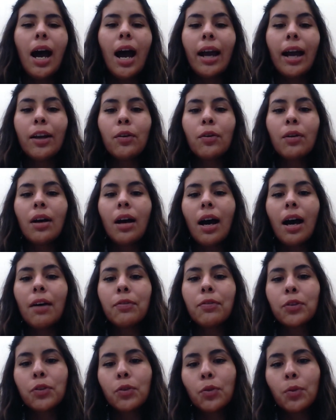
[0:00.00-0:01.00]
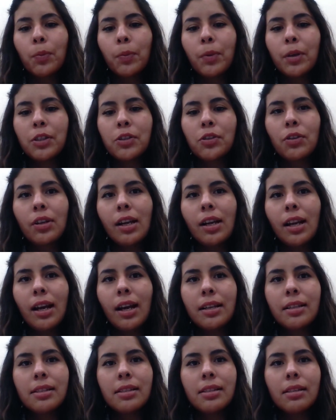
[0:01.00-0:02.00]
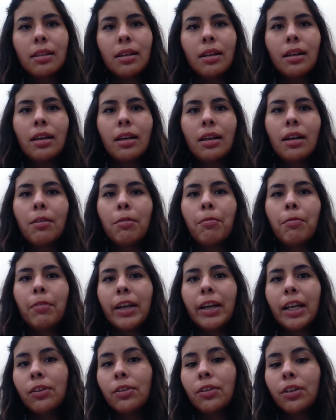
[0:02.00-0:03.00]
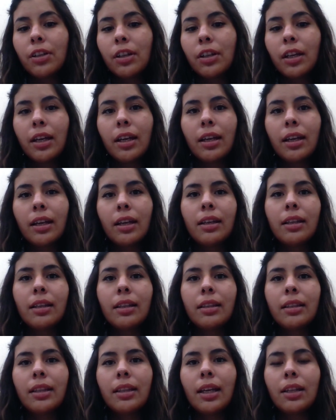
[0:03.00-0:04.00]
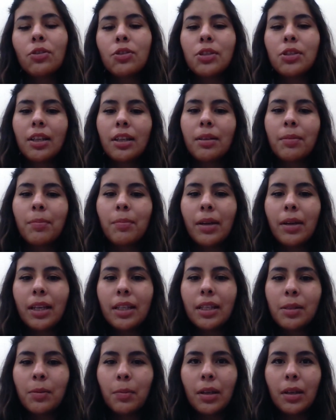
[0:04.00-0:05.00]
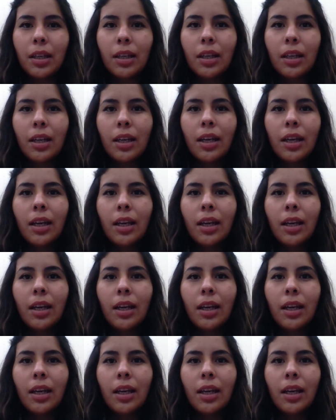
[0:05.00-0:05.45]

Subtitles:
I don't have to personalize a failure, and that doesn't makes me